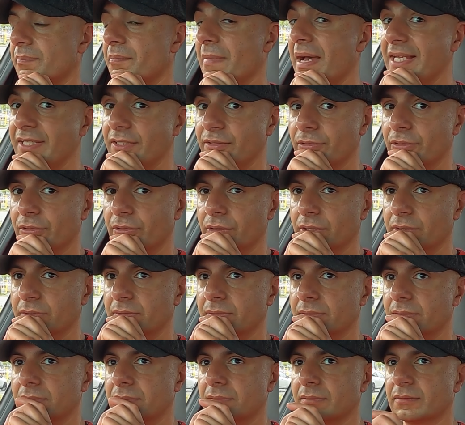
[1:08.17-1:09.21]
Manual,
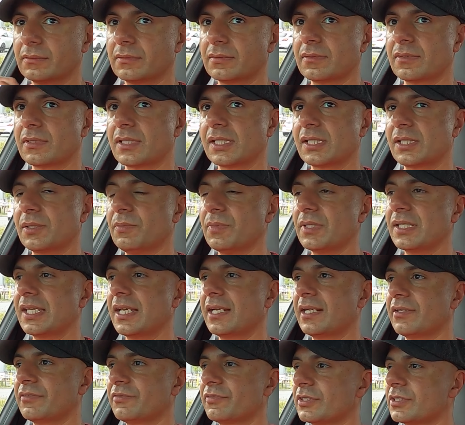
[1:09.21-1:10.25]
so someone's
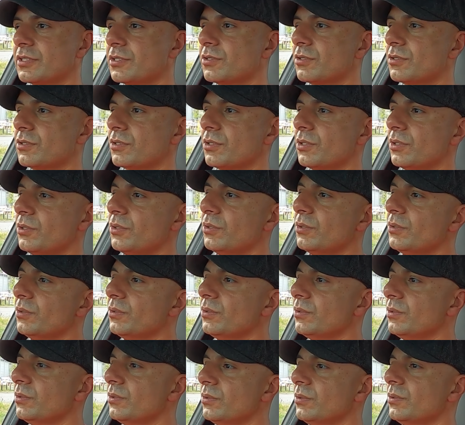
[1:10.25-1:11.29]
had it for
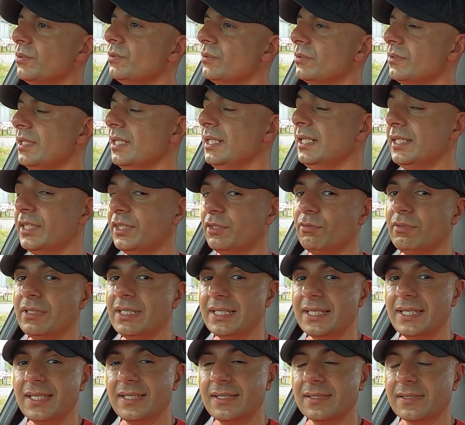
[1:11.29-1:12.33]
nearly 3
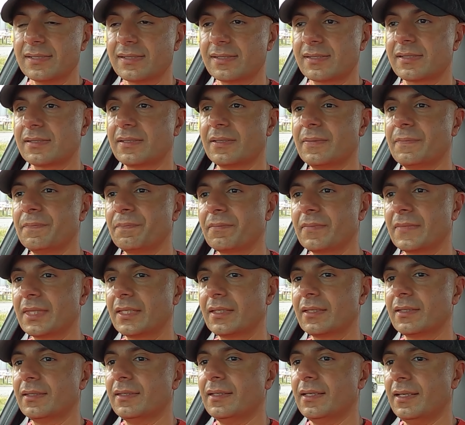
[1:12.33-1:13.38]
years
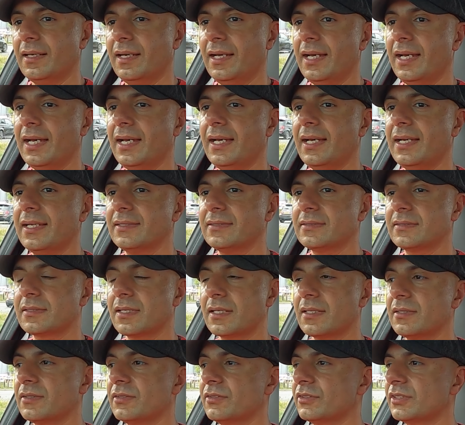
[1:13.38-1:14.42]
and
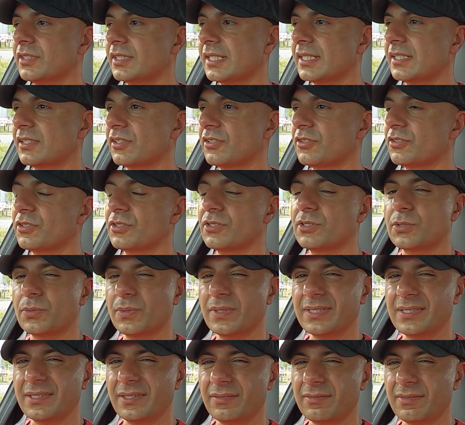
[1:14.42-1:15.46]
done
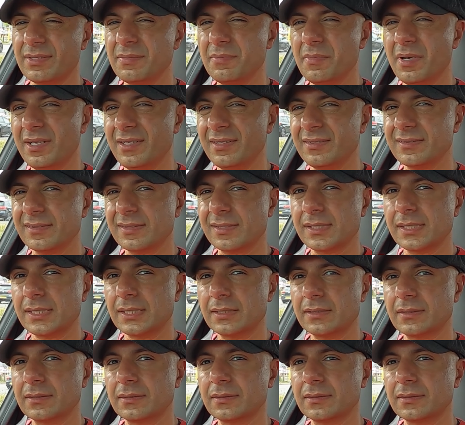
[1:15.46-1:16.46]
623 miles in it.